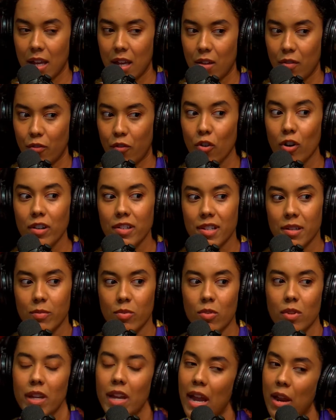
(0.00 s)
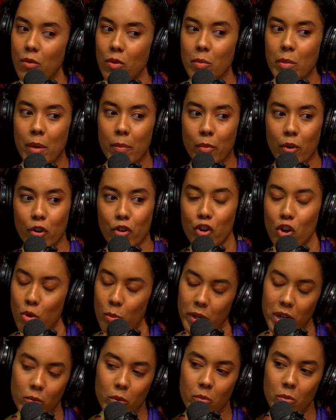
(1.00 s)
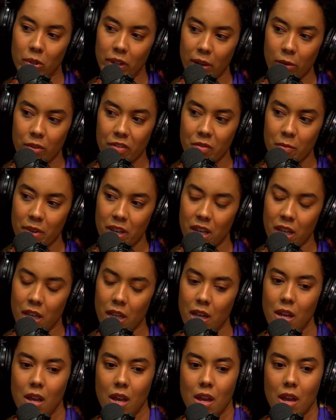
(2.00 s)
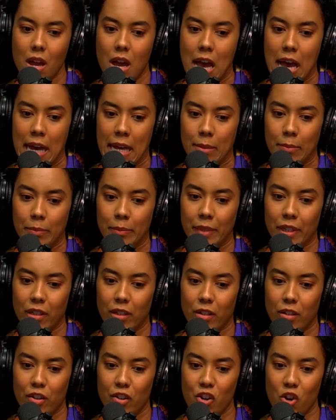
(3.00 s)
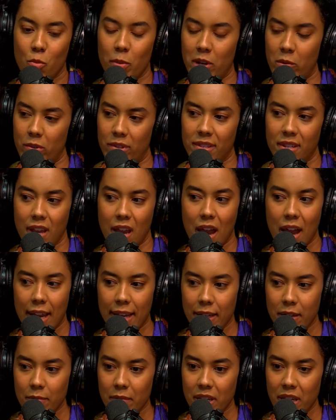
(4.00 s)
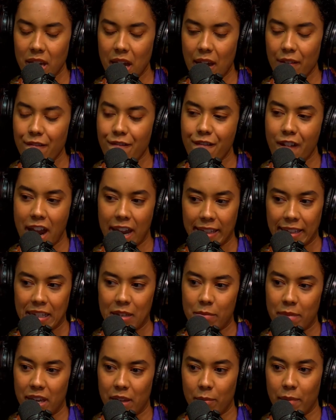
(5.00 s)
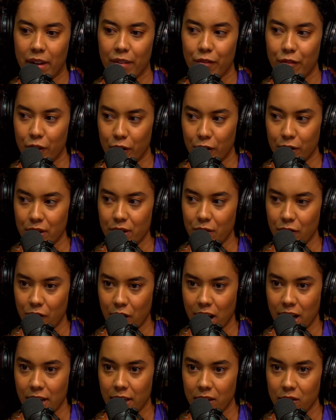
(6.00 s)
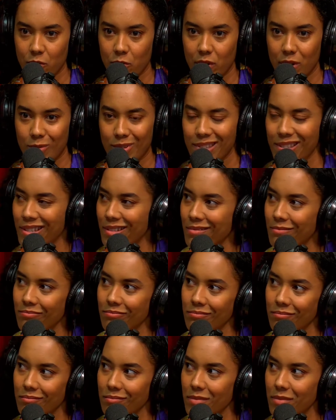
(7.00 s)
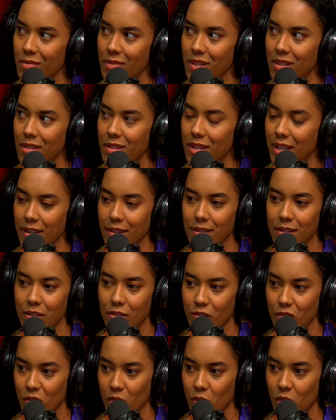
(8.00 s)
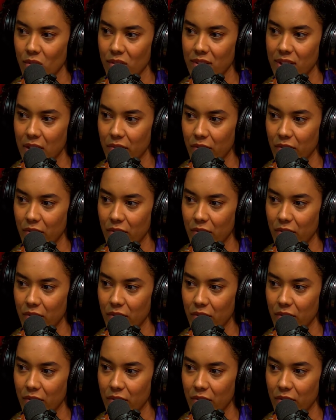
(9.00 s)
for example, like I remember nobody would play with me. Nobody would say hi to me. I finally made my first friend when I was like 7 years old,